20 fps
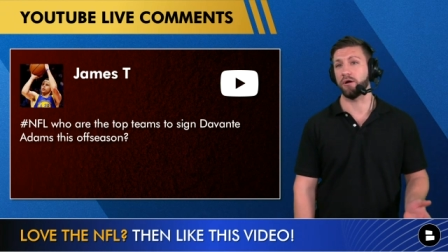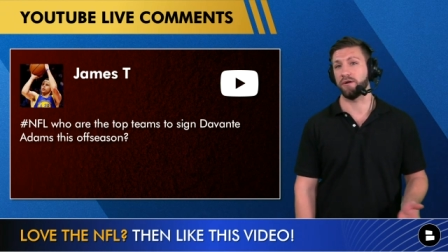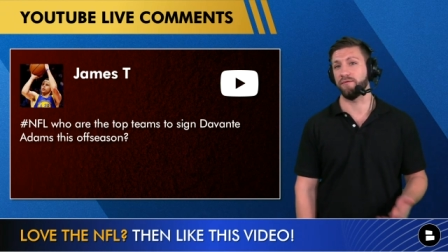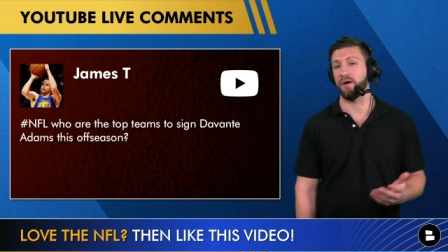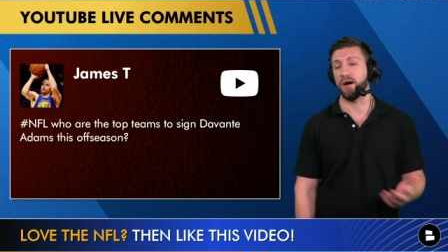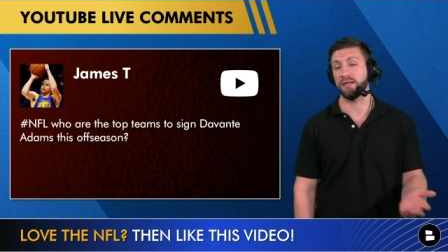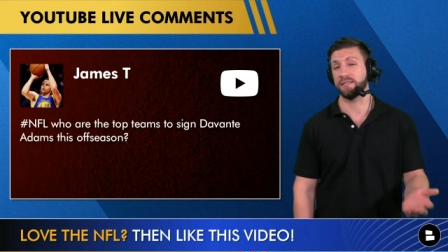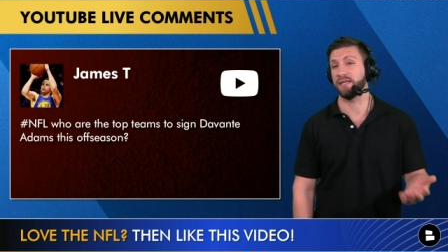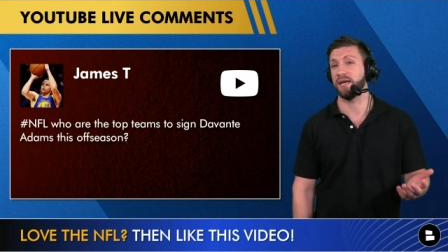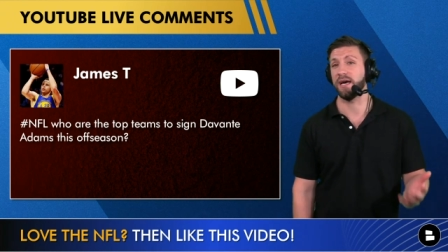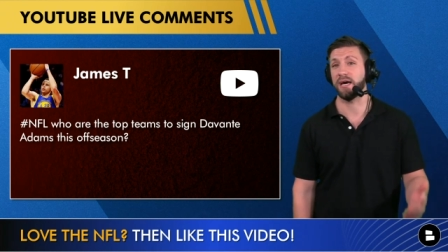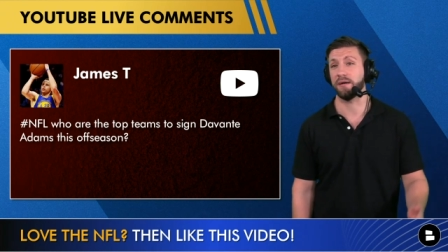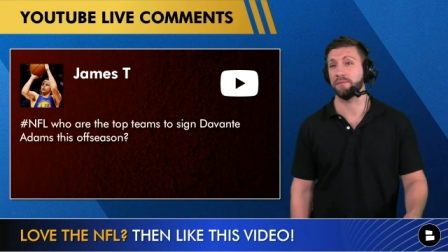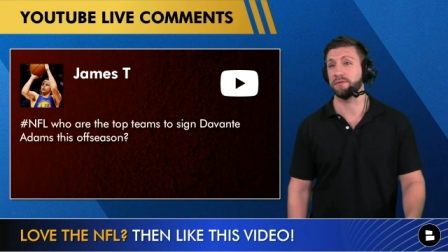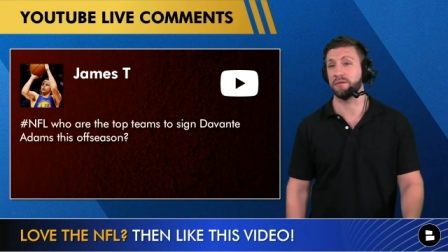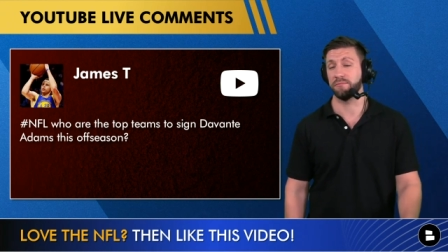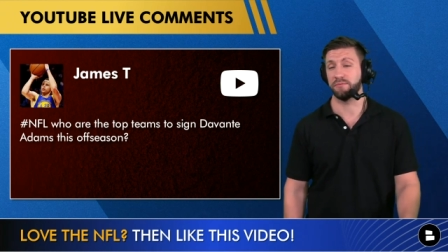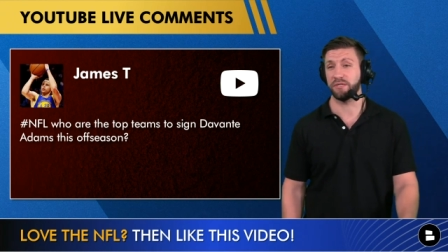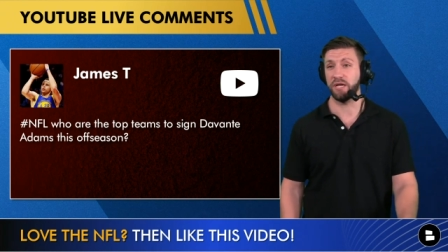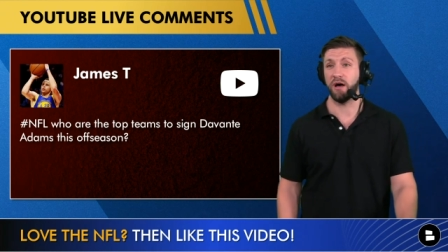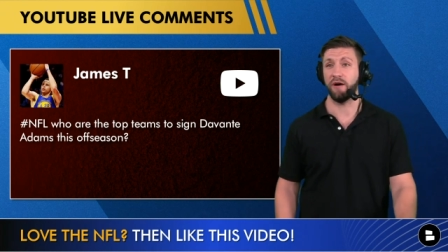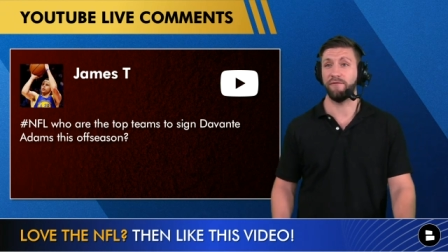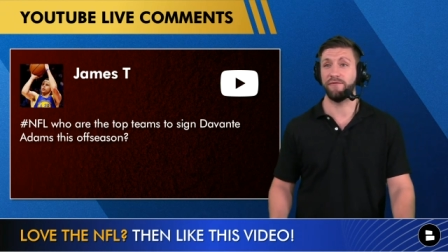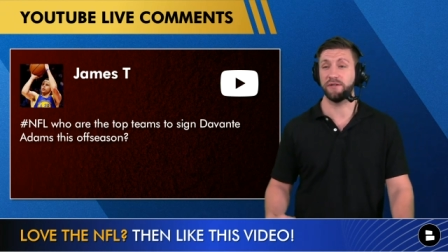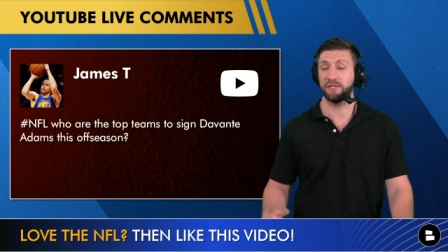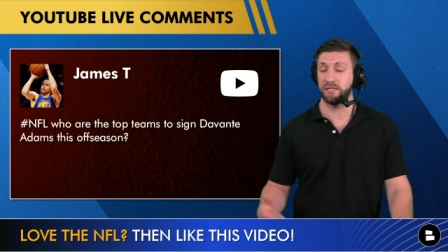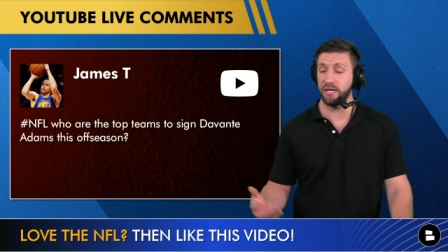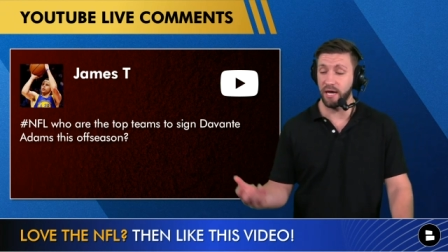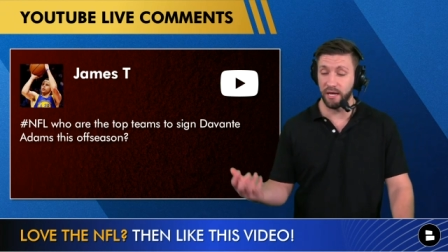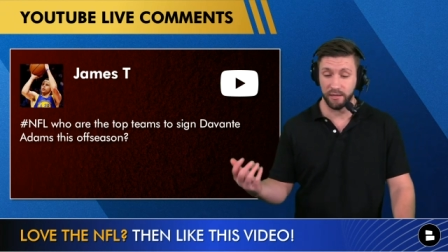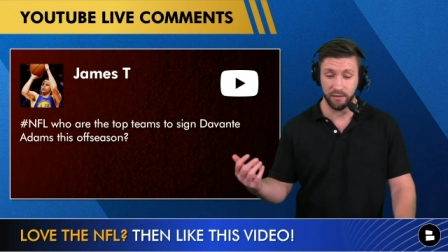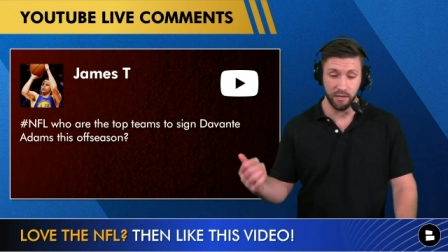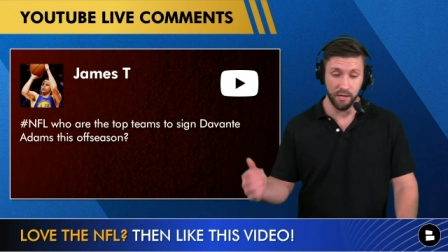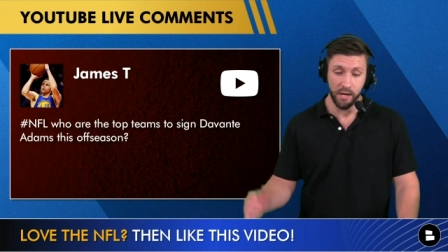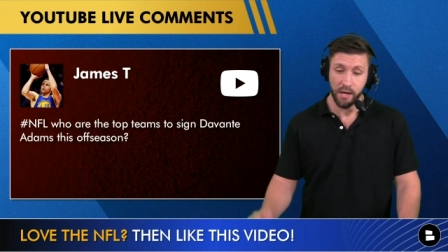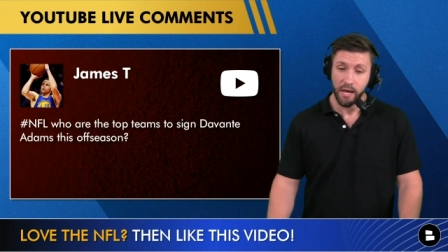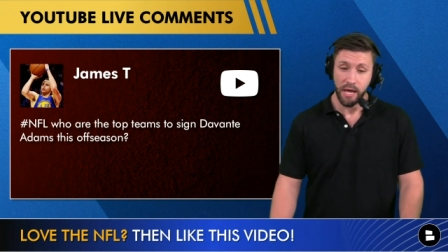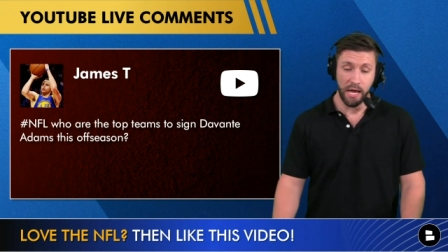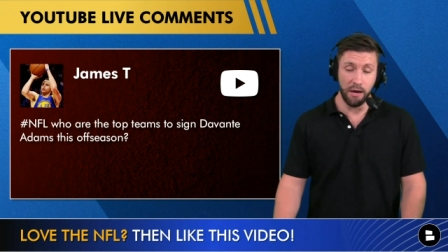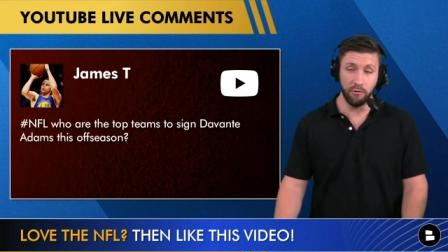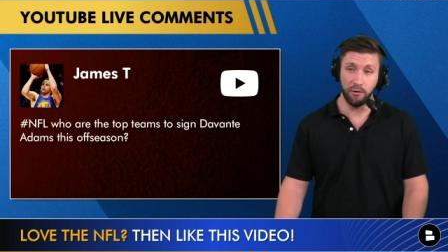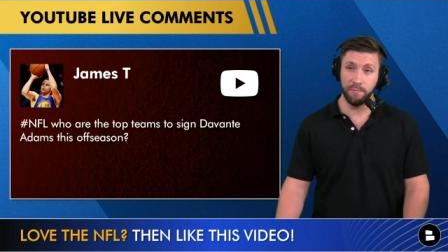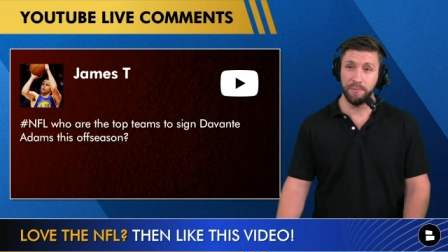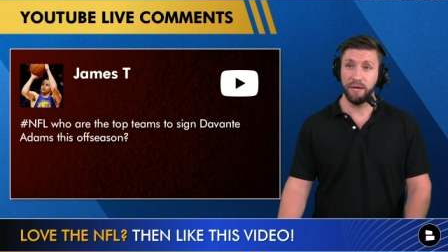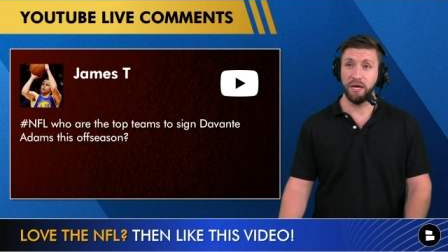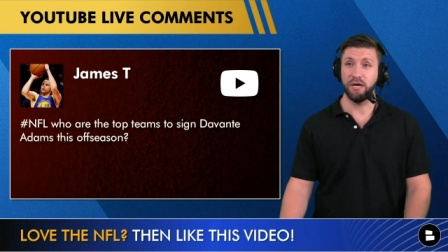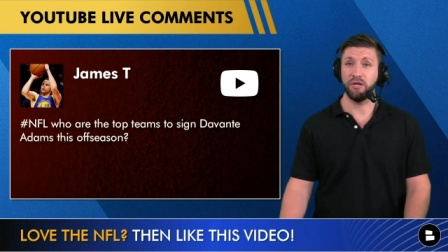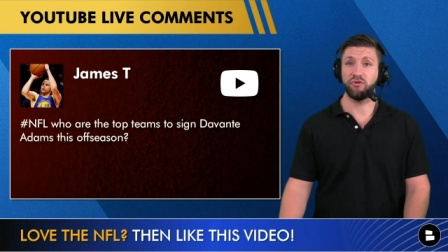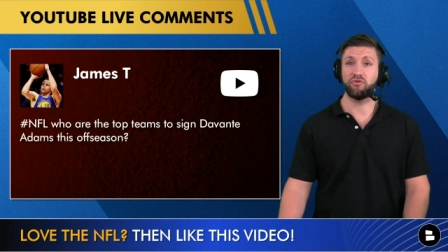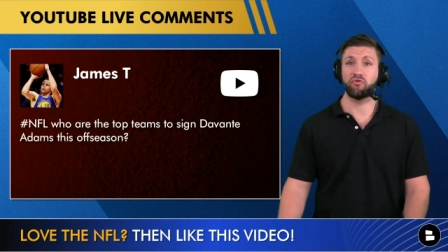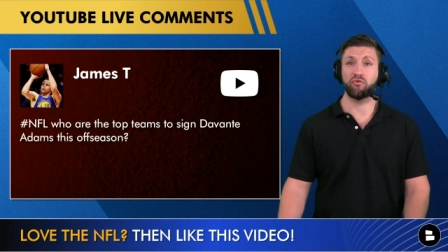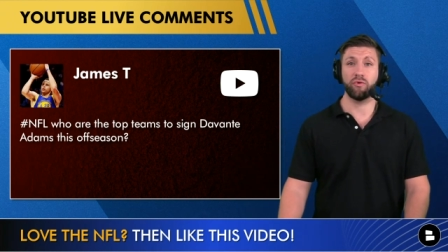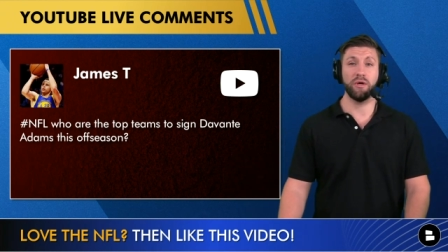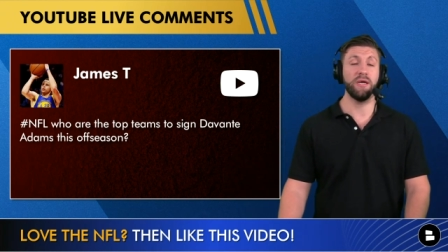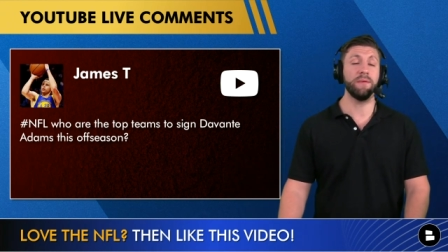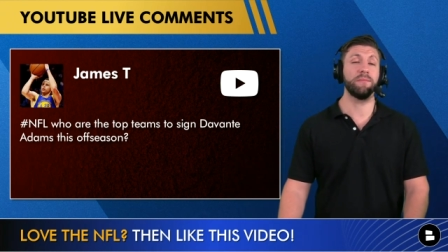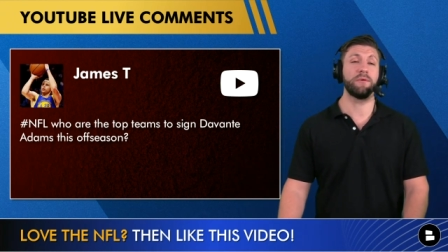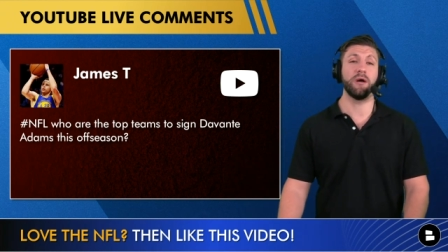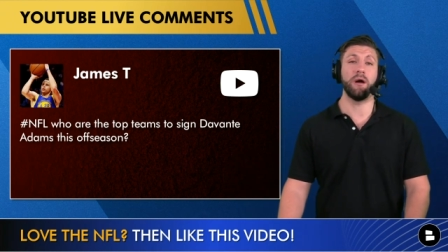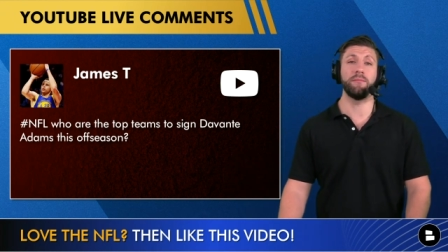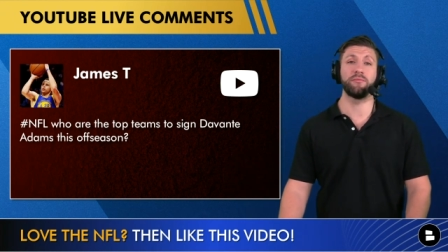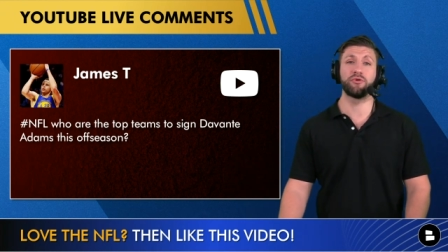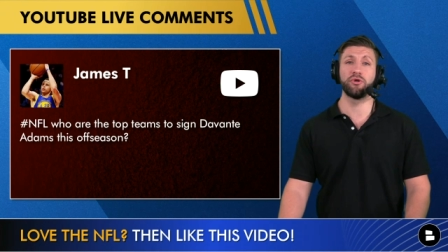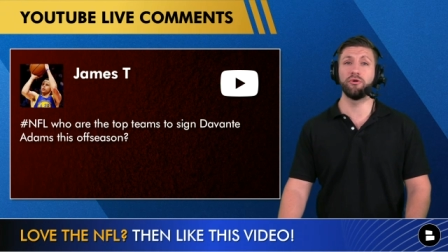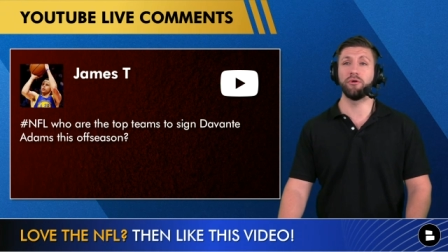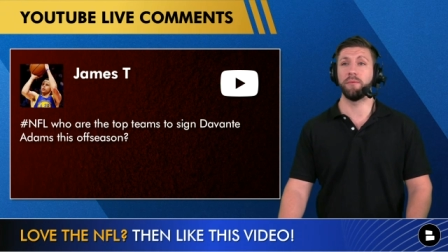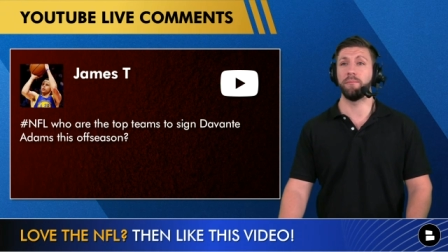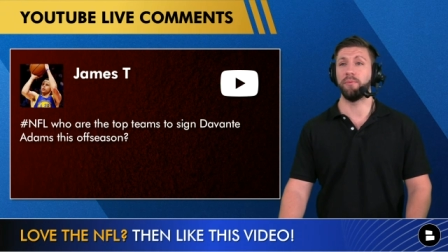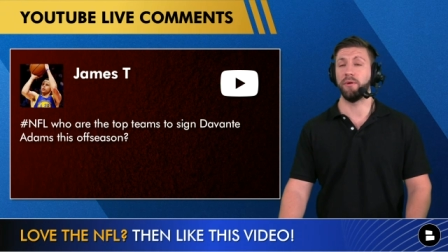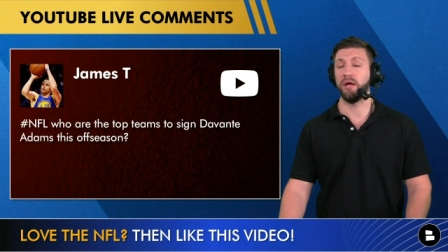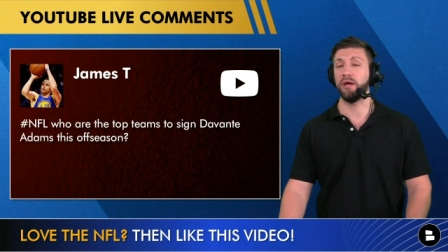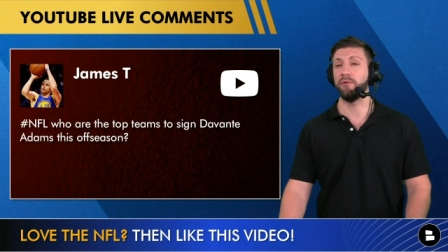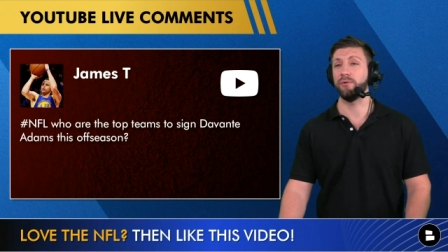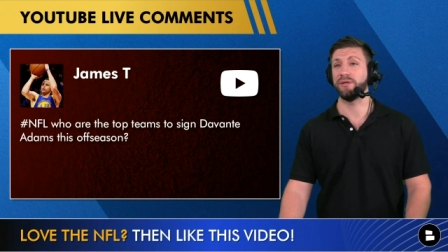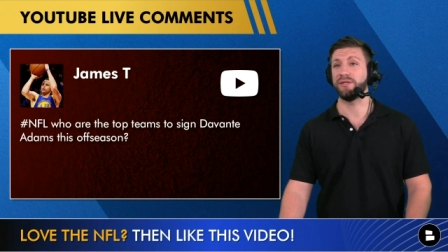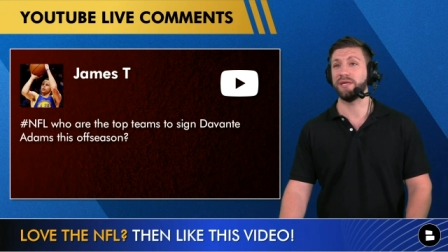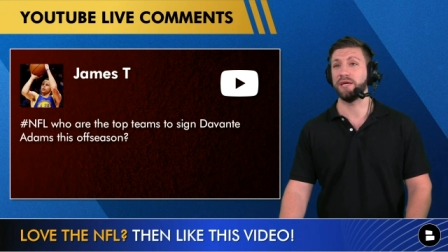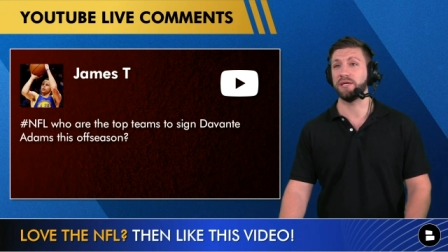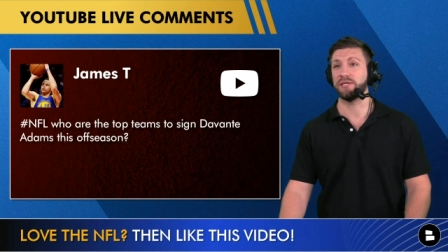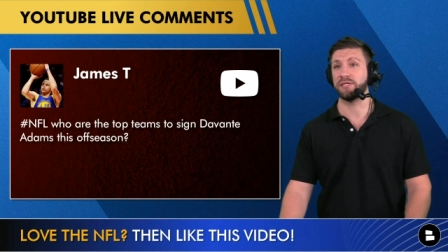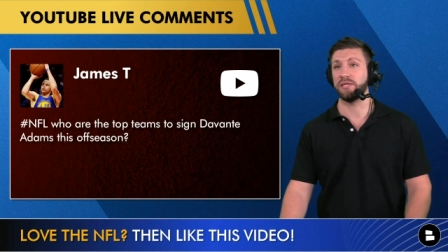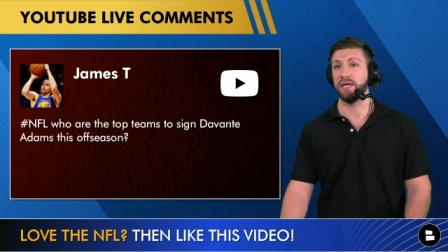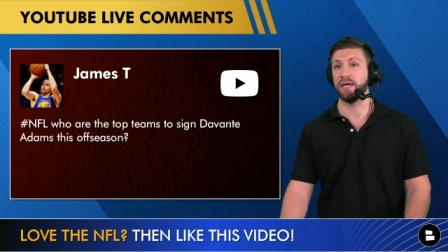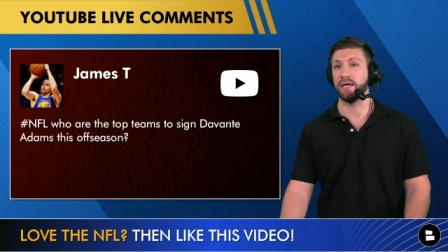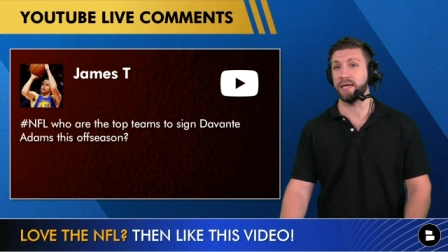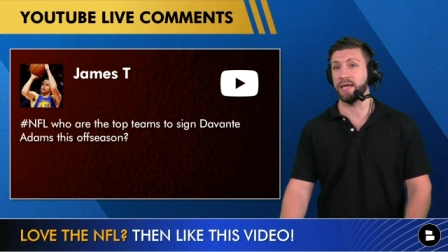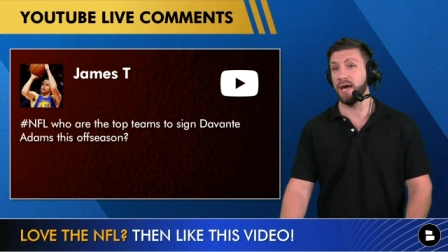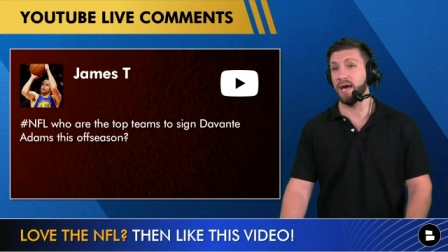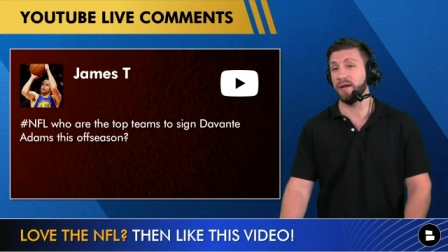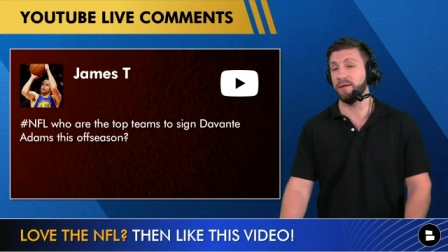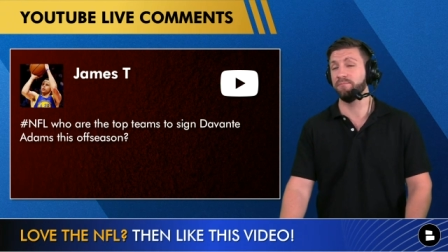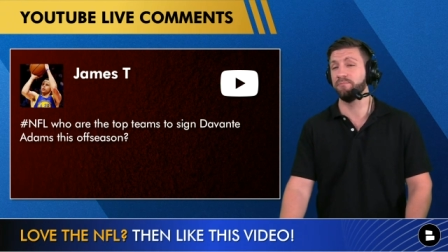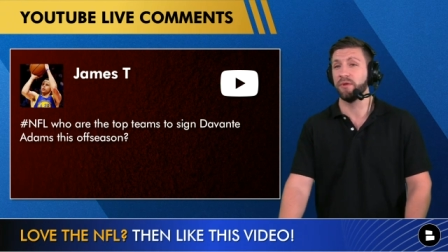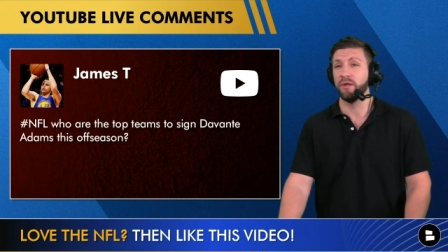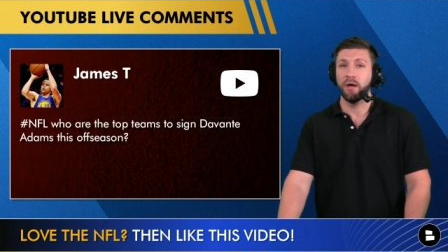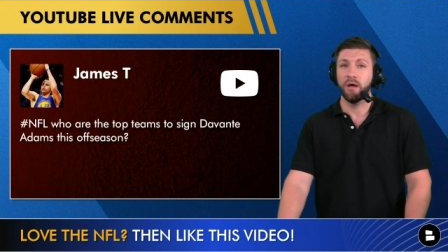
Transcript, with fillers: Davante Adams himself has said it would be a dream come true to play with DC again.